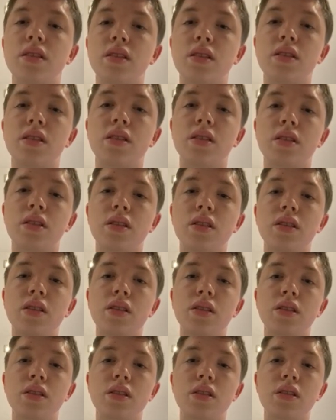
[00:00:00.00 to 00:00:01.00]

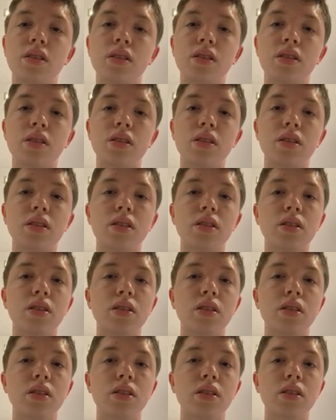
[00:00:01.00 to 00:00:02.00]

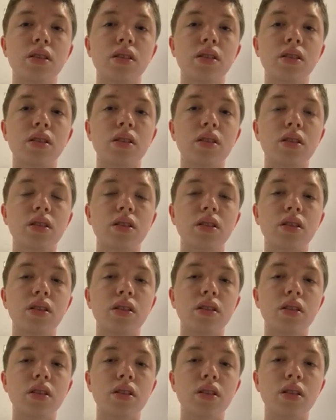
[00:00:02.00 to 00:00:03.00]

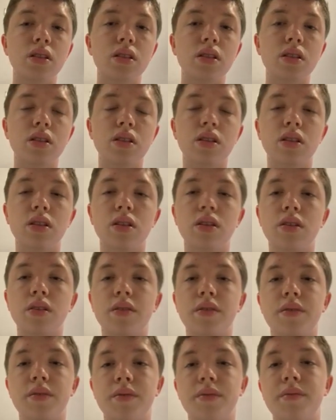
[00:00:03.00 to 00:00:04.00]

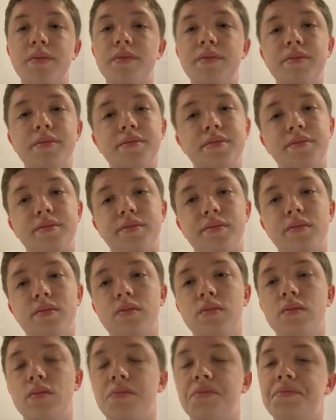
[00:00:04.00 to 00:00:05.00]

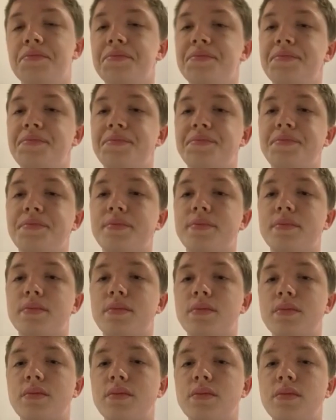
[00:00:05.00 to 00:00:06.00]

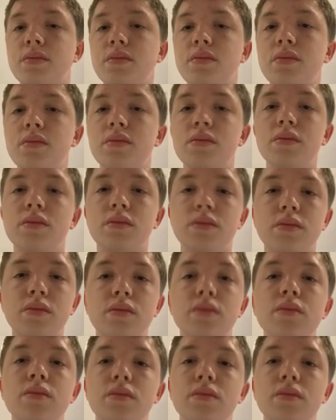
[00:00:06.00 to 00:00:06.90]
[no speech]